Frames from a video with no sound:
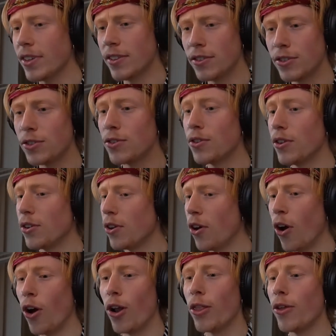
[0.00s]
just
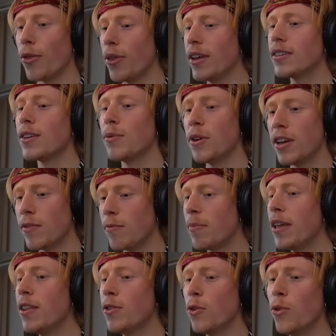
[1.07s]
all the things that we have
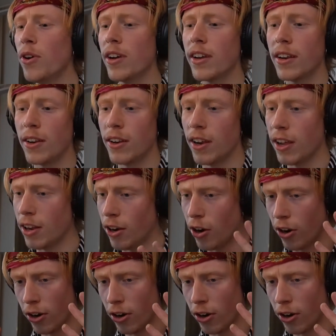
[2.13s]
been doing and